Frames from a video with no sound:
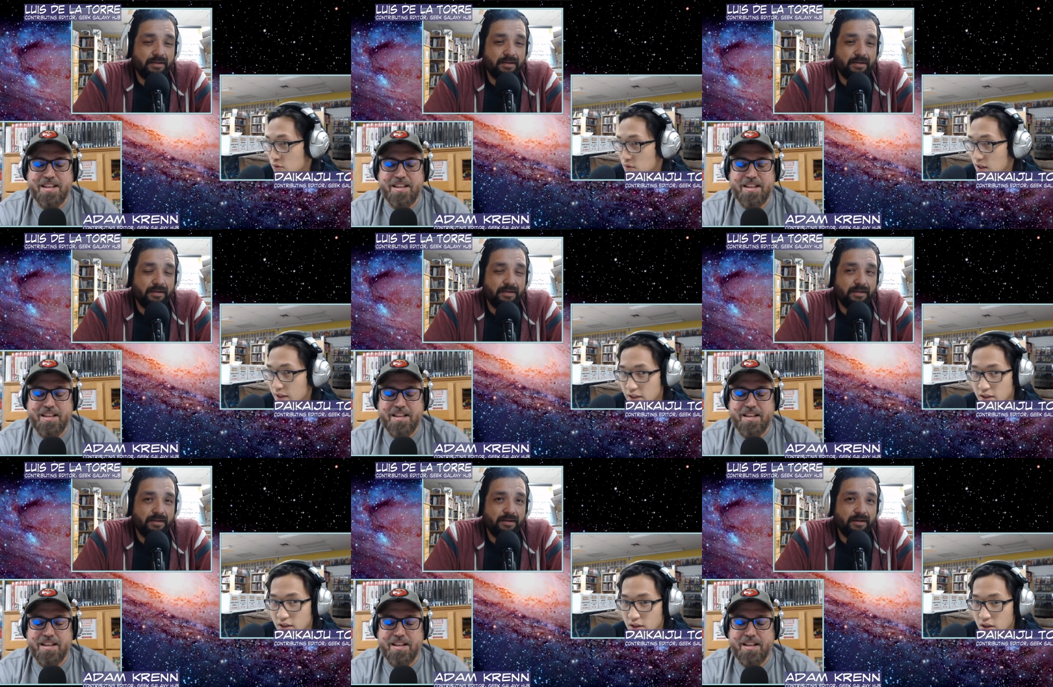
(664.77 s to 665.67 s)
Speaker 1: like,
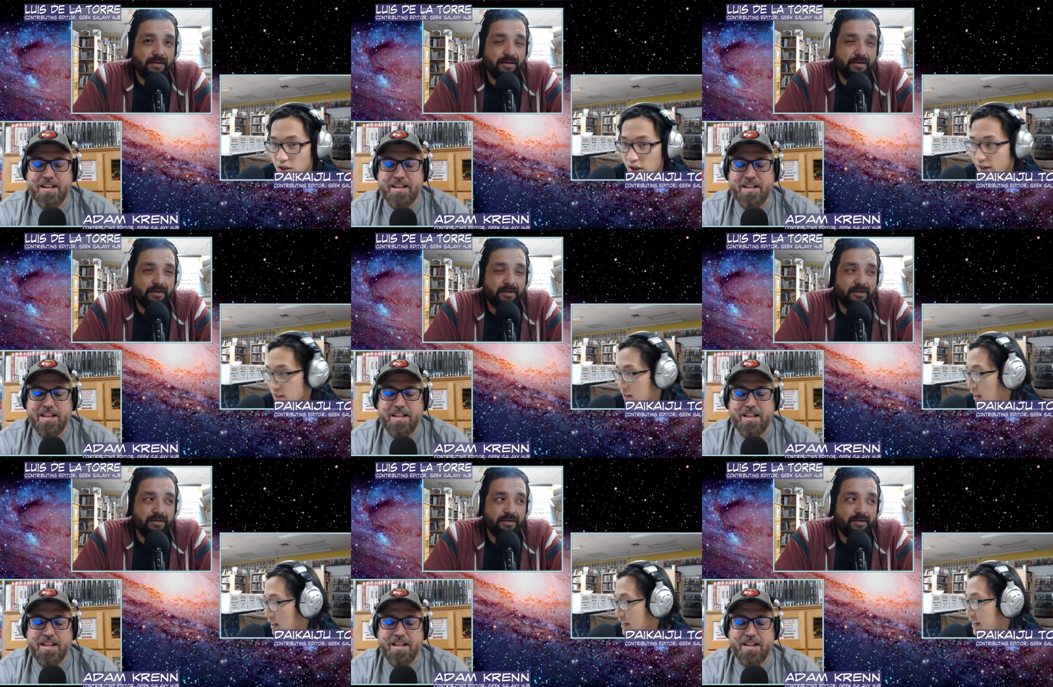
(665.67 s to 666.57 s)
and I
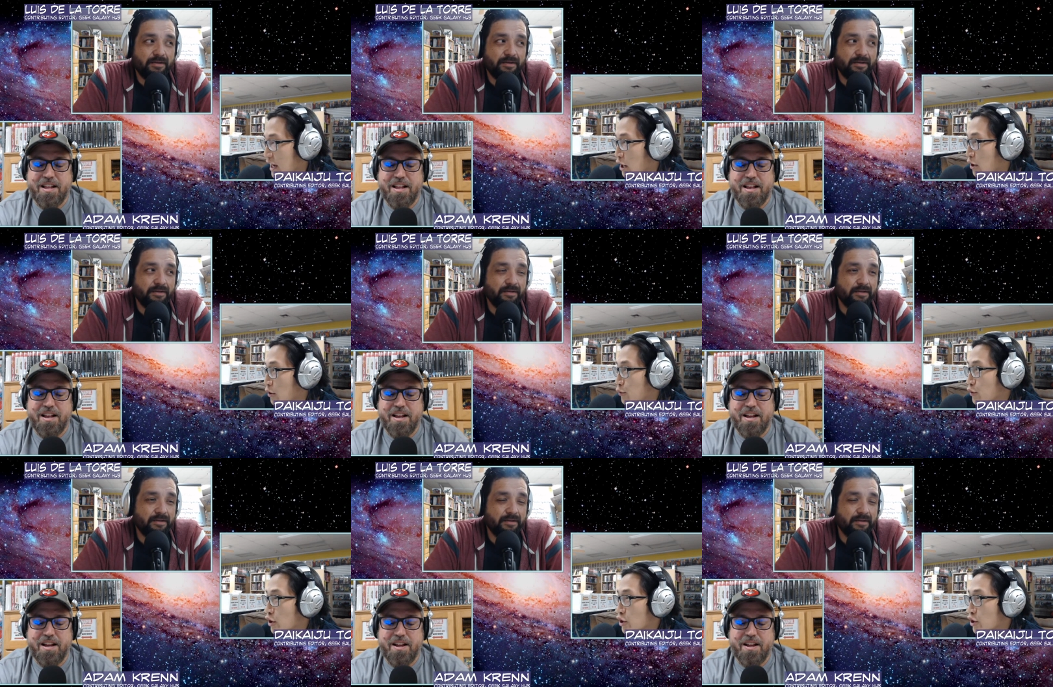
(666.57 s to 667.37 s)
like how.